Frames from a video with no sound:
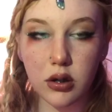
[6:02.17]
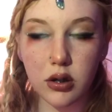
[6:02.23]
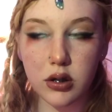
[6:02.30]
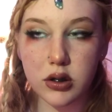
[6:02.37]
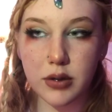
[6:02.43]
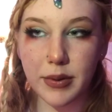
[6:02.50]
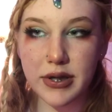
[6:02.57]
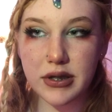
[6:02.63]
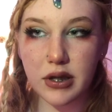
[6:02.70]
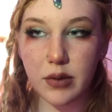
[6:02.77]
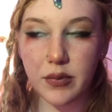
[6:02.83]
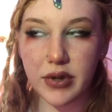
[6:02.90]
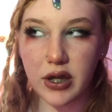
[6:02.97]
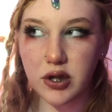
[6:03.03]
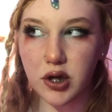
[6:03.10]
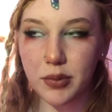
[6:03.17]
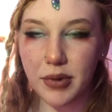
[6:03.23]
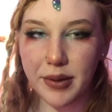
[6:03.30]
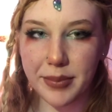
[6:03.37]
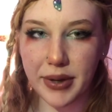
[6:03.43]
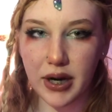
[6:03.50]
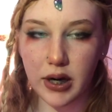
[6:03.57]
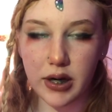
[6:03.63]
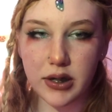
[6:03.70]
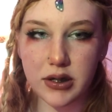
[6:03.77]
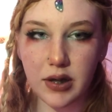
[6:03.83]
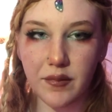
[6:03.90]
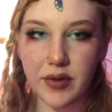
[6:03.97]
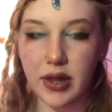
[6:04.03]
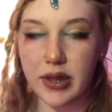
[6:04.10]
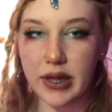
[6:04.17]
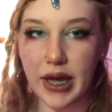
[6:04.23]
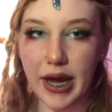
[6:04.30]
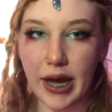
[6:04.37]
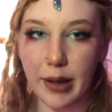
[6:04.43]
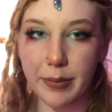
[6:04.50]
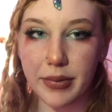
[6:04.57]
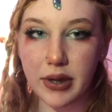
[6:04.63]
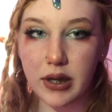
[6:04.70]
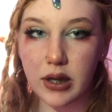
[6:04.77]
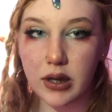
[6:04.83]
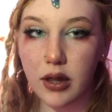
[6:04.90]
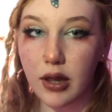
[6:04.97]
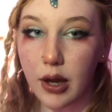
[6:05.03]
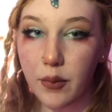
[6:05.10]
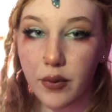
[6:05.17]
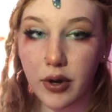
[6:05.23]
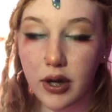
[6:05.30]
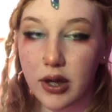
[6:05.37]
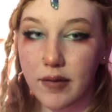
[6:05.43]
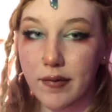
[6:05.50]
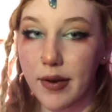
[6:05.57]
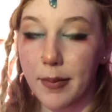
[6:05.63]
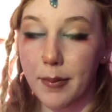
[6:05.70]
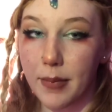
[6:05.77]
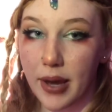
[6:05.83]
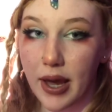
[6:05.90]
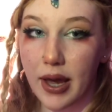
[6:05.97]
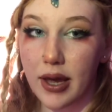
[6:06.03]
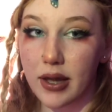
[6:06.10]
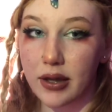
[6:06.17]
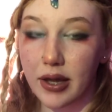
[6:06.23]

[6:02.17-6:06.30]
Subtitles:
So basically when they told my parents everything that happened, they weren't even mad.